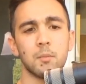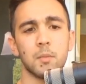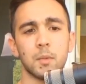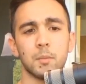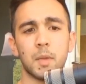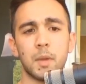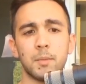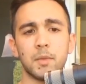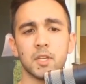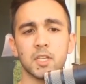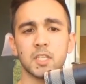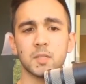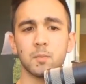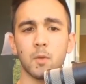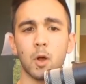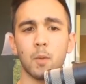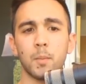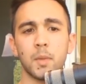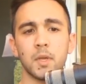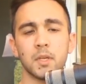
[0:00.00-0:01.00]
maybe a
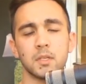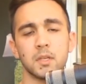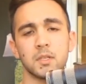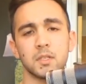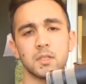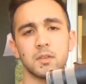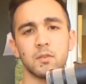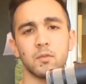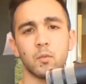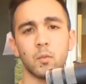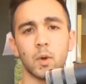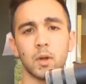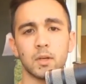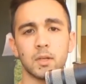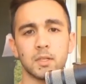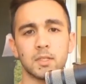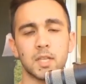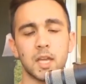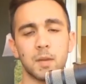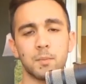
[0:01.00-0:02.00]
small business of 1 to
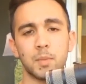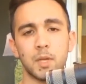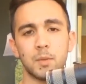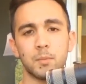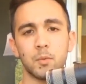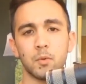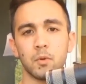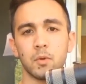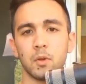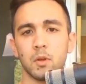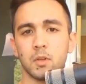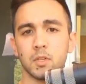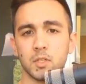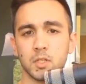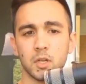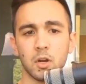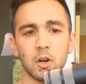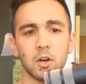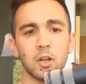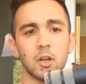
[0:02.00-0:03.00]
10 people, a
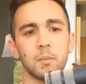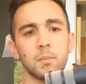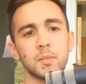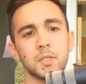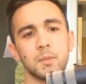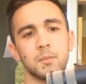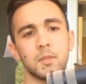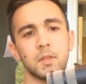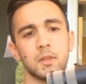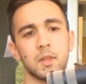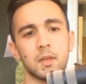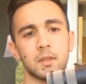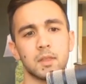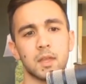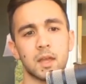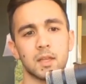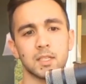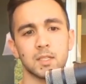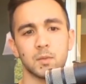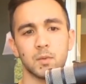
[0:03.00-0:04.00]
startup, something like
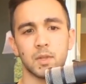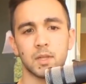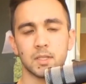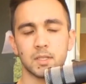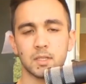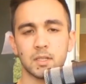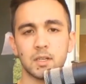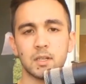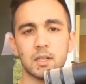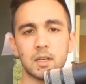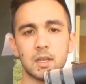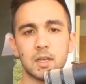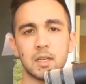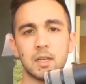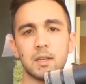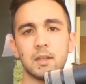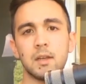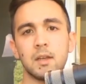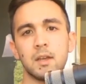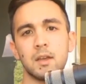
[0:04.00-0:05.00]
that, someone that's going to
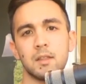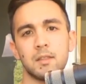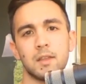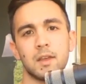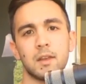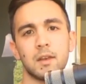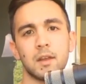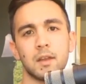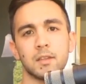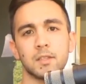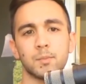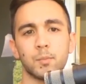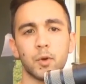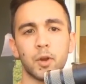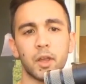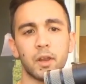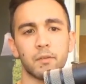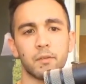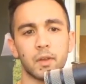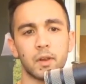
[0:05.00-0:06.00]
need that nice
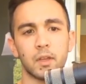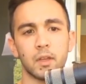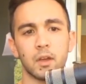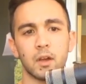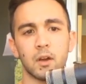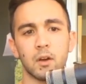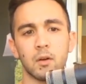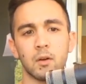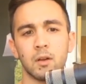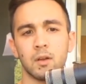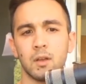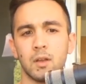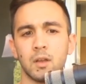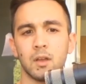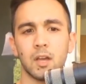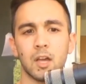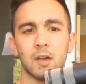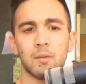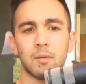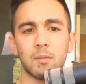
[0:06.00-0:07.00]
brand video.
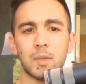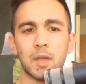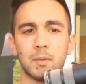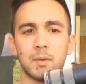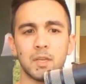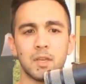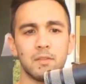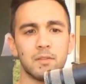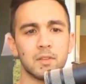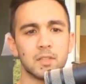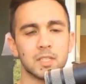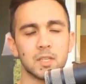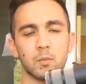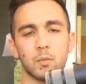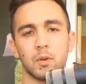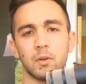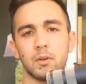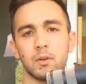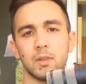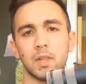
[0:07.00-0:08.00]
And maybe even
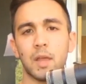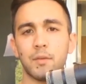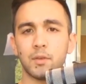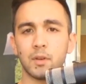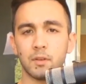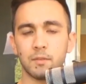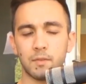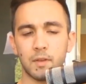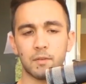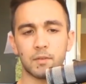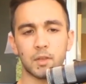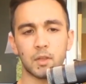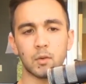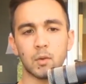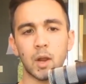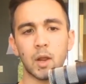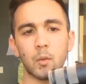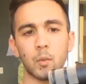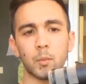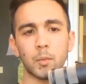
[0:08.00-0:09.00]
someone 11 to 50,
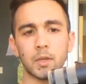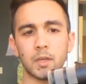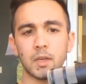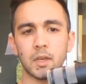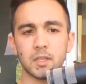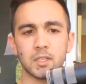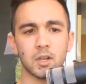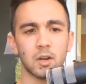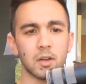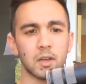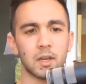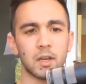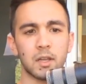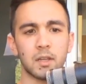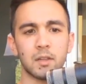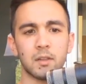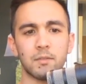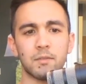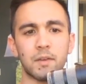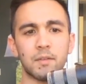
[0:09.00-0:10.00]
right? When we start getting
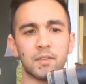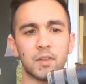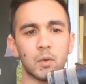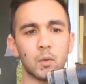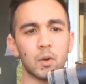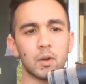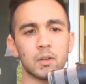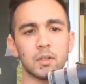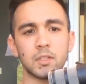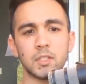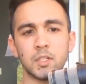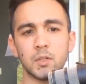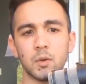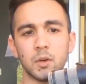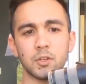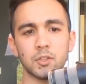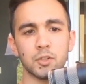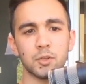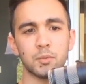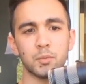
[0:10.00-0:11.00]
the 51 to
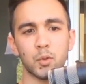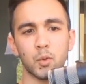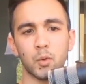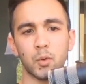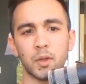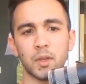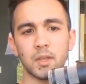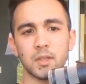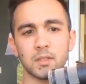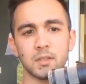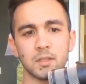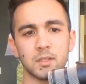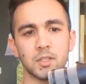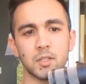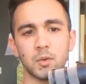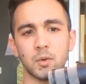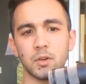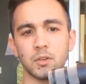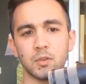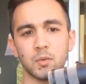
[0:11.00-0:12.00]
200 employees, the
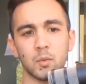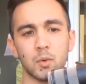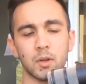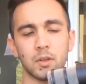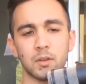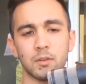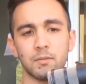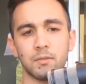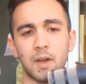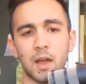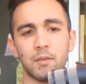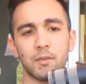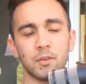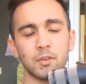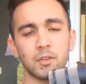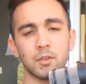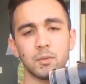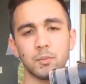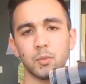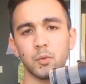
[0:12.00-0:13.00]
201 to
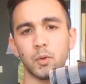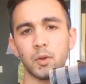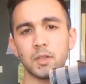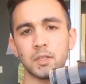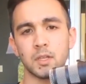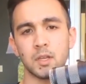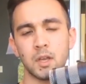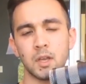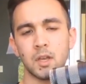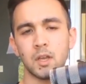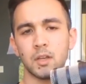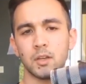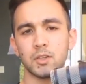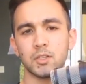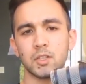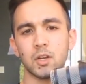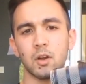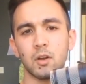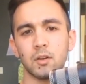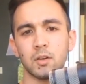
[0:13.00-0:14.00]
500 employees, you're
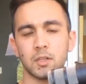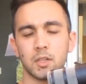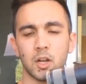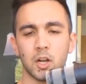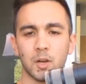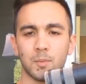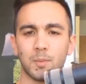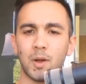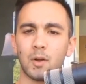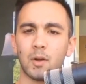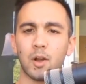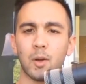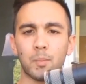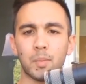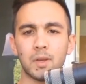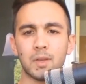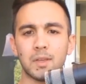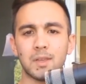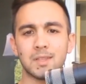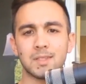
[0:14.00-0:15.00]
starting to talk about
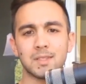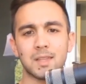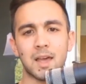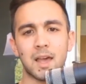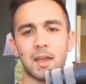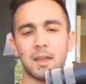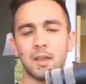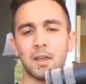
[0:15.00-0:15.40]
companies that